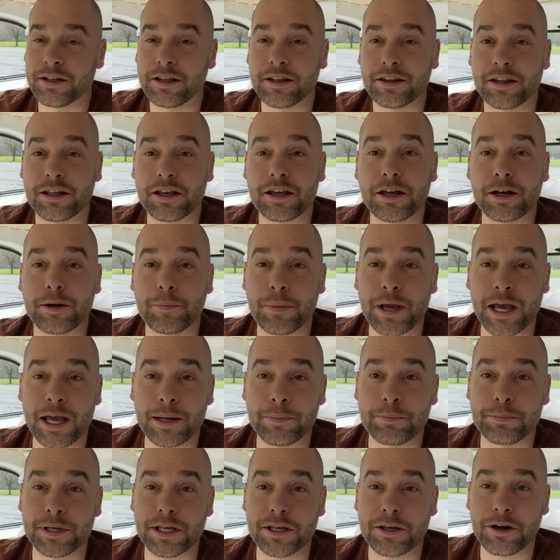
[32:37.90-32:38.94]
They got a
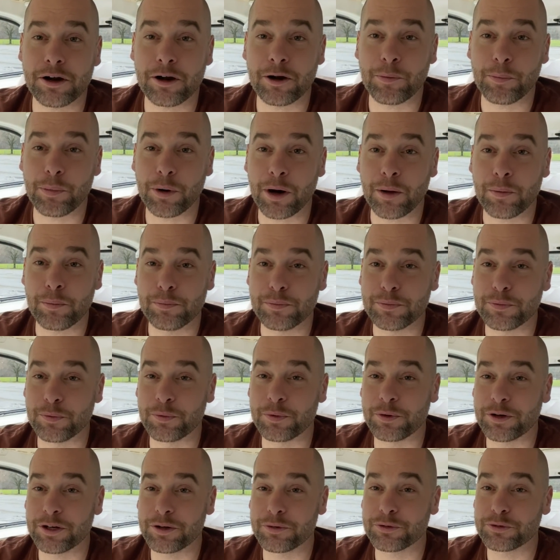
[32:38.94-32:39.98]
bad PR problem.
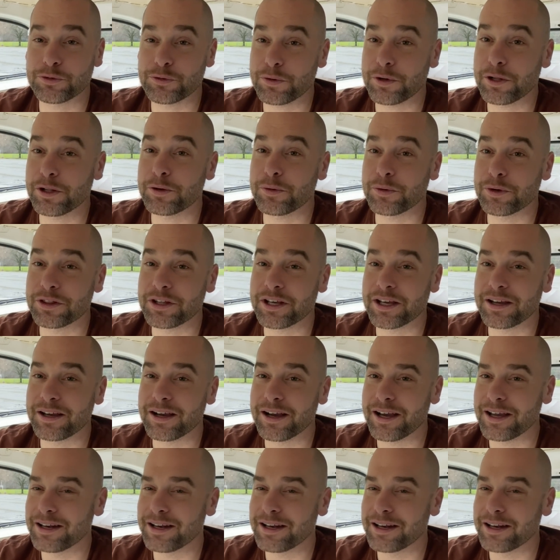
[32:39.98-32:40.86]
It was really what they got.